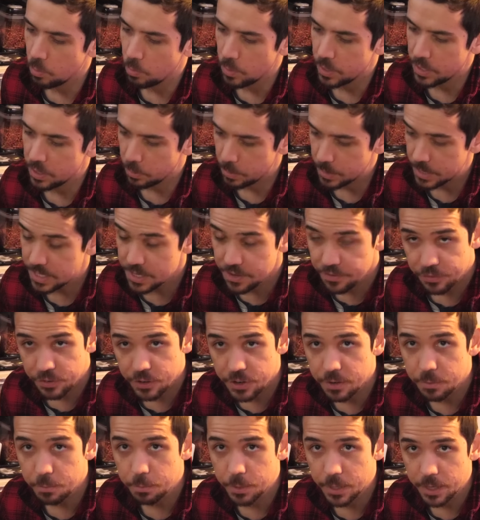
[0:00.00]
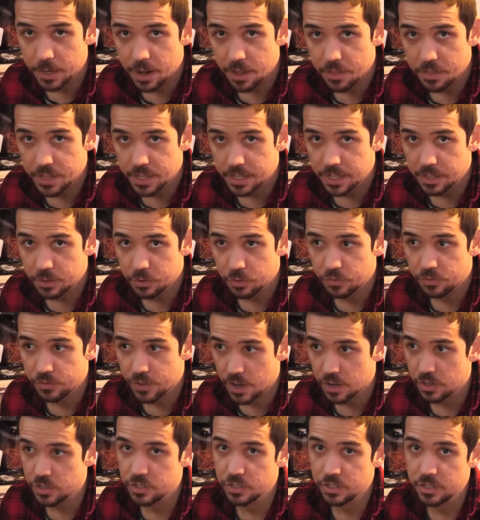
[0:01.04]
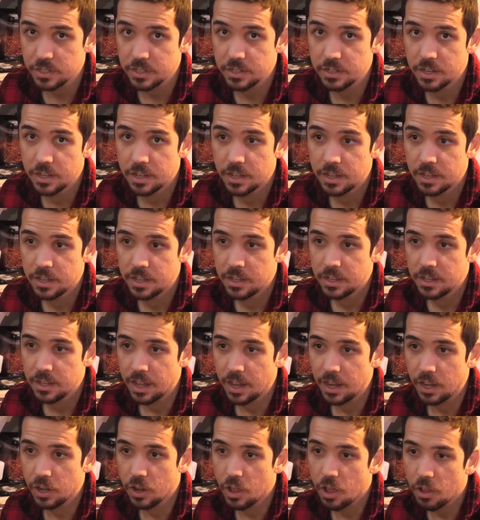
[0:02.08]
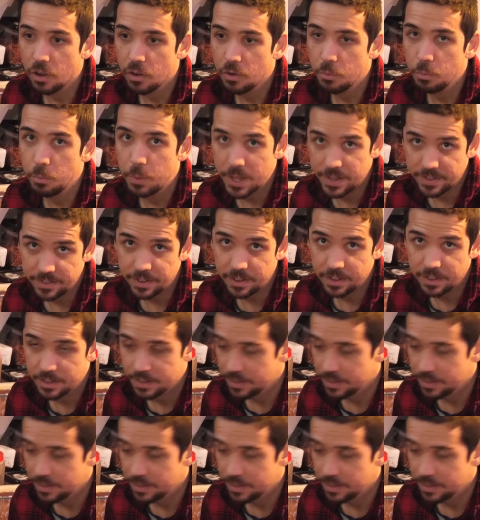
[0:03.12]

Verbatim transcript: it'll be different, but I think it'll function a lot better.